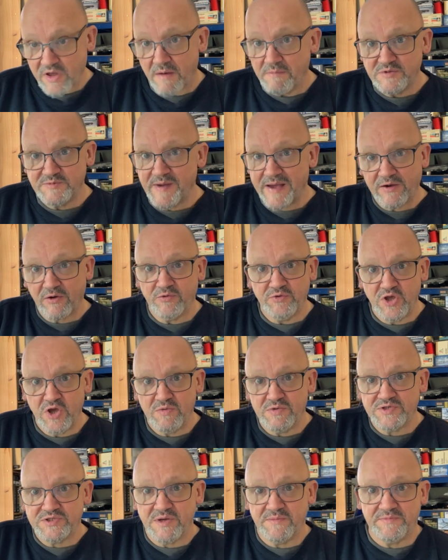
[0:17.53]
comes back on
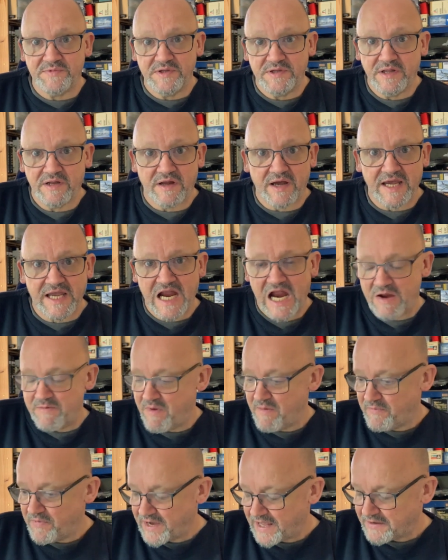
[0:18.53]
you or something, then I can't
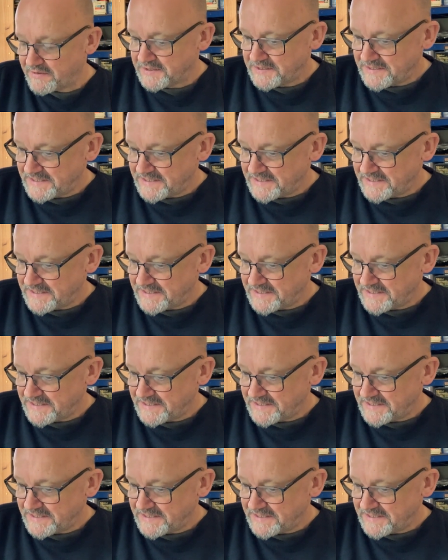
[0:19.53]
remember now.